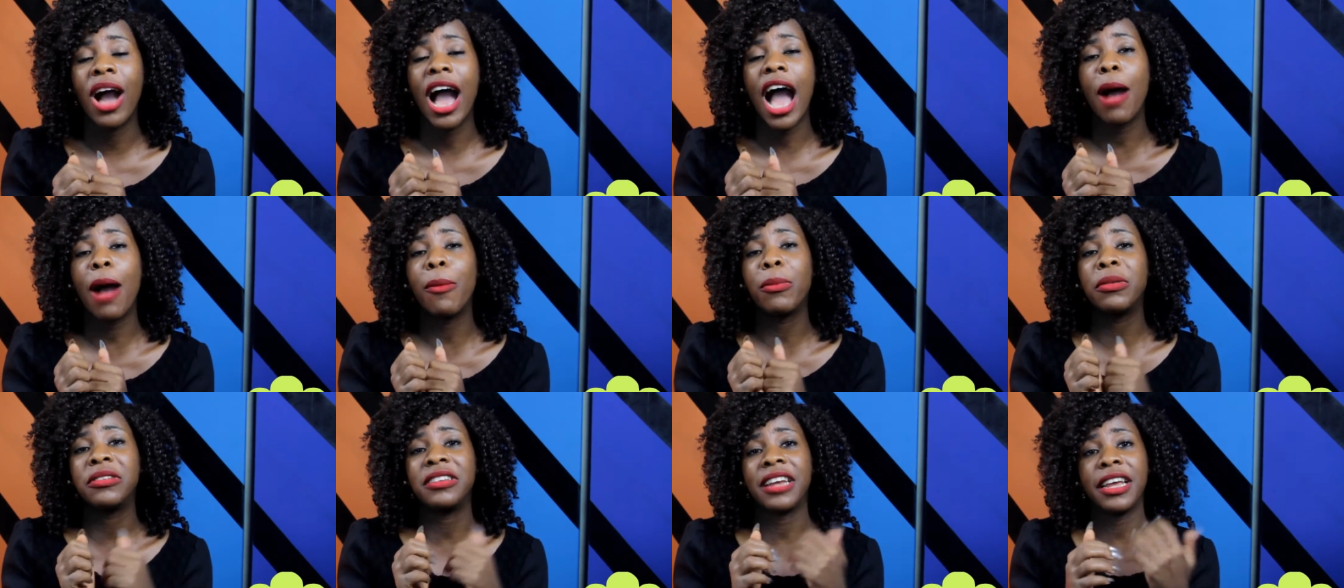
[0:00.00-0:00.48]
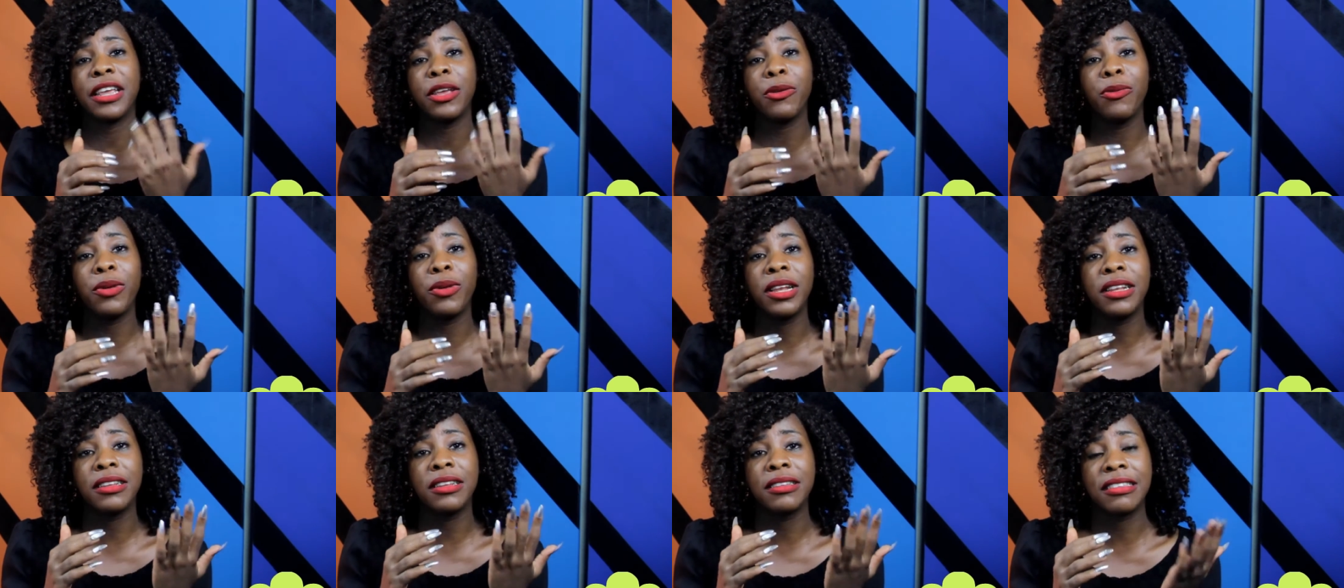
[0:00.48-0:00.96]
How much are you
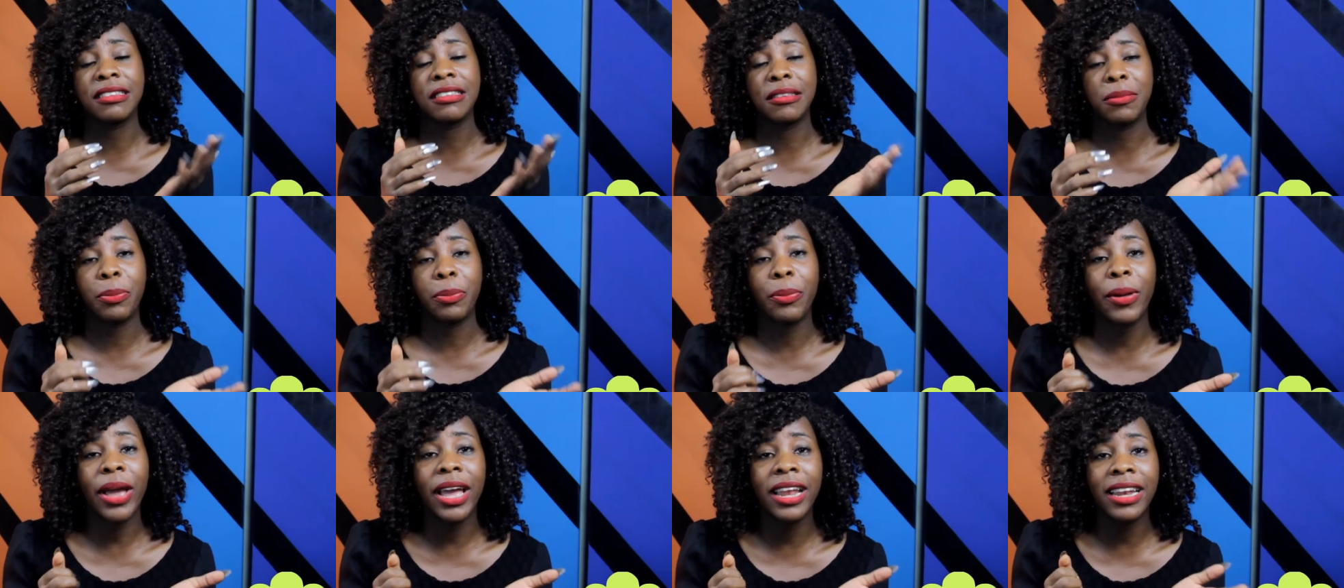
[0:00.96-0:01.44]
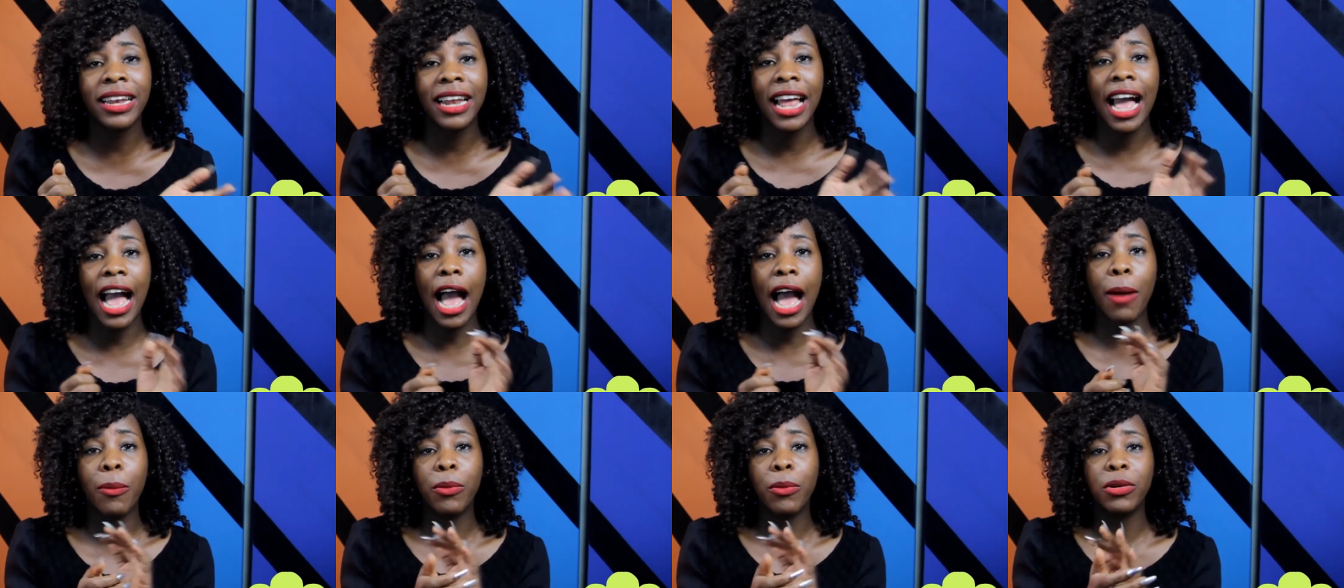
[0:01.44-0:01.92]
willing to spend?
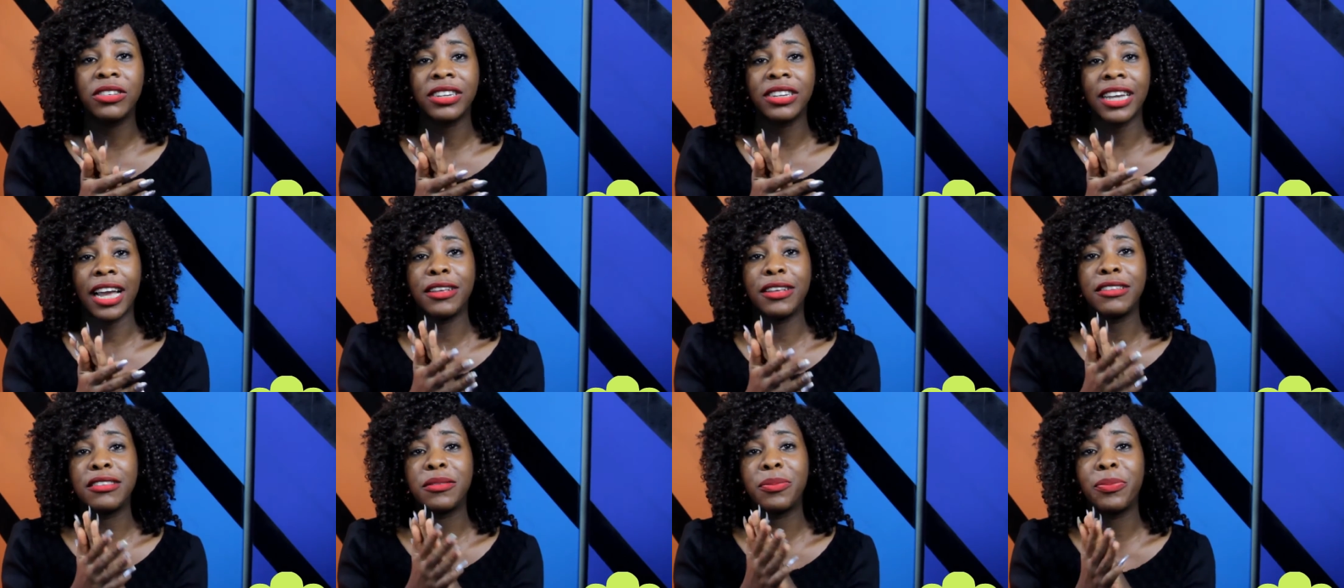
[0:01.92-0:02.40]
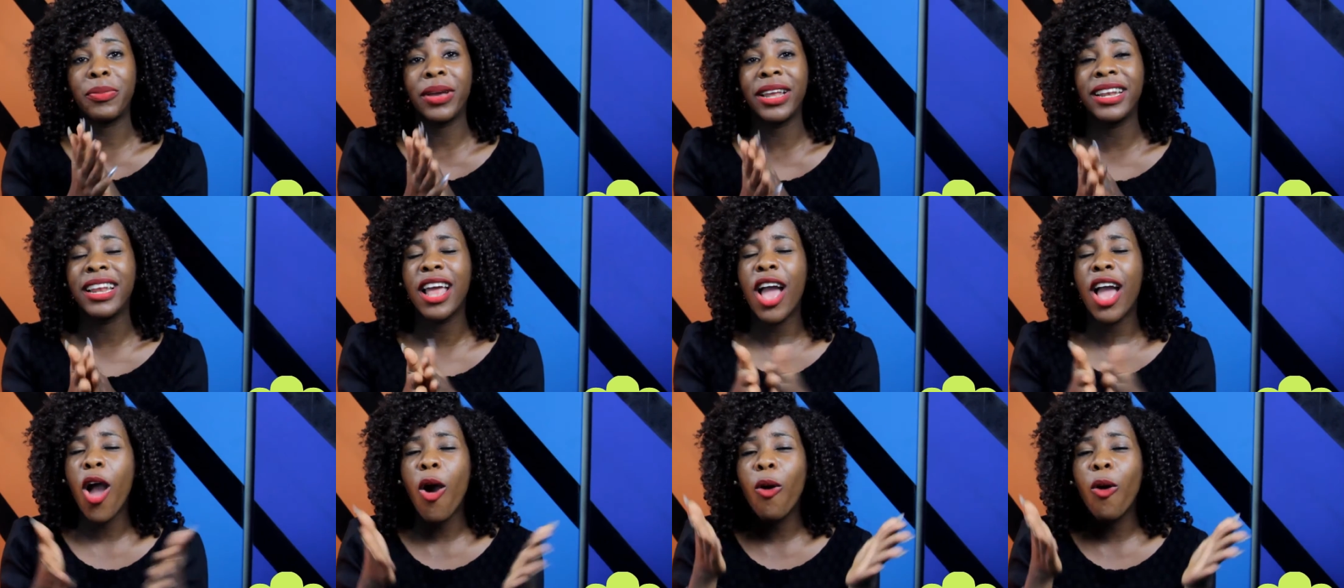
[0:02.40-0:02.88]
How much can you spend?